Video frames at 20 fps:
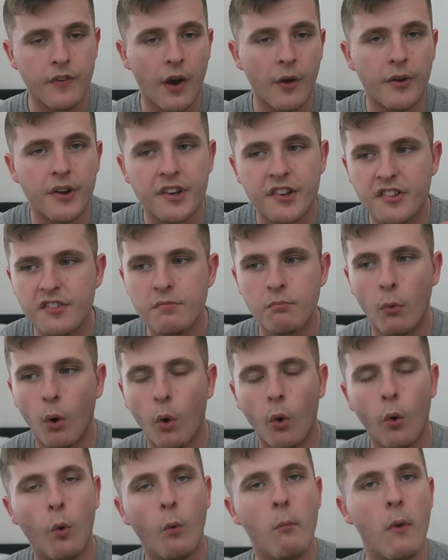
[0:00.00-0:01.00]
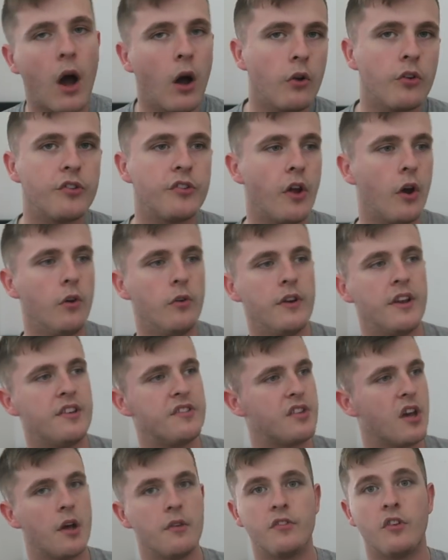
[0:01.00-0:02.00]
very small milestone
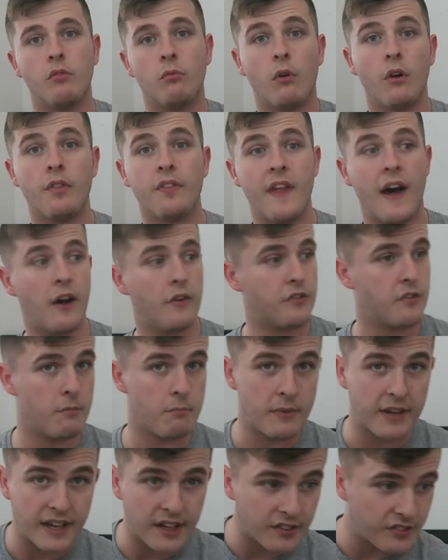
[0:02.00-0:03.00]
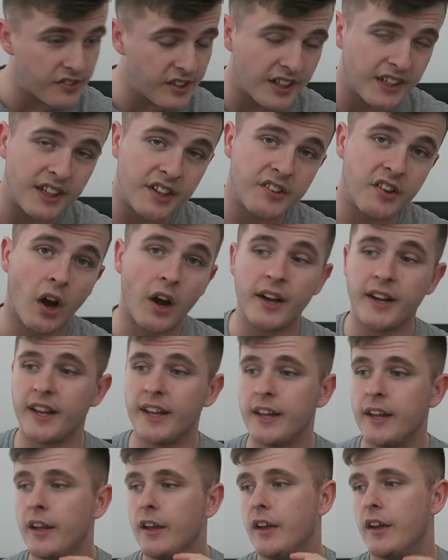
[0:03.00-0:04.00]
in terms of 1,000 being teeny
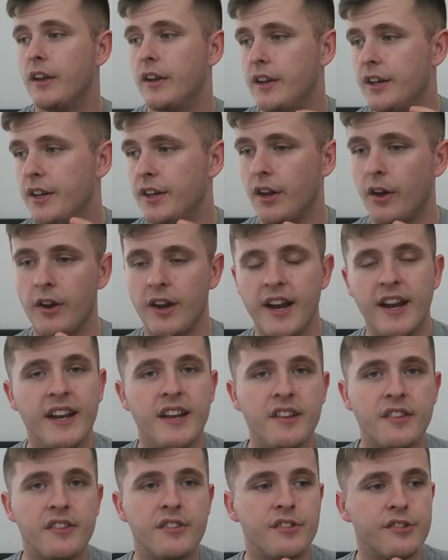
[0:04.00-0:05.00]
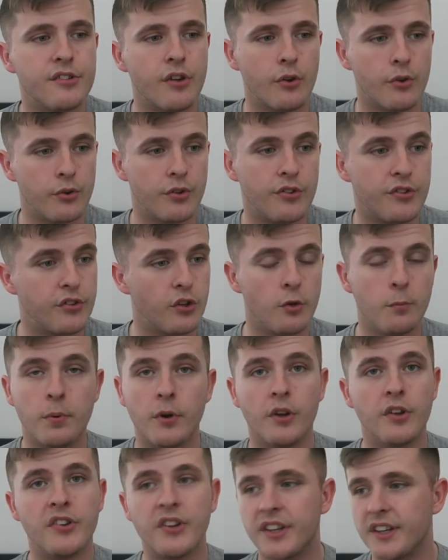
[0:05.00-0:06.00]
tiny, you know, it is so
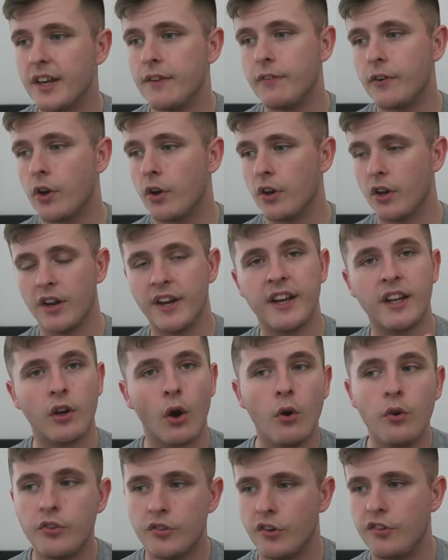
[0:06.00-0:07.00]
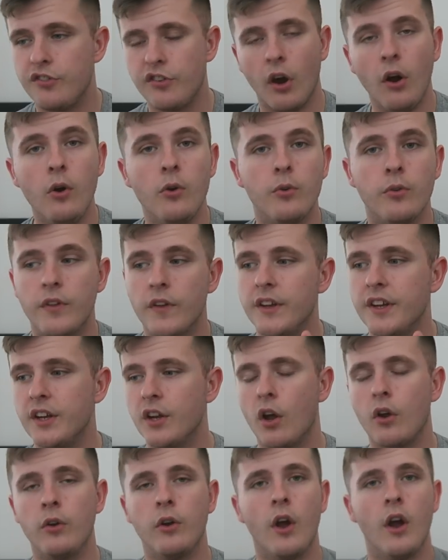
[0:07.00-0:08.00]
super significant, and it goes to show that,
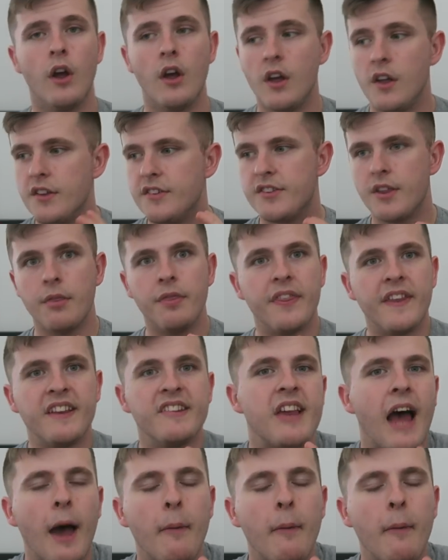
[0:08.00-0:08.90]
you know, something's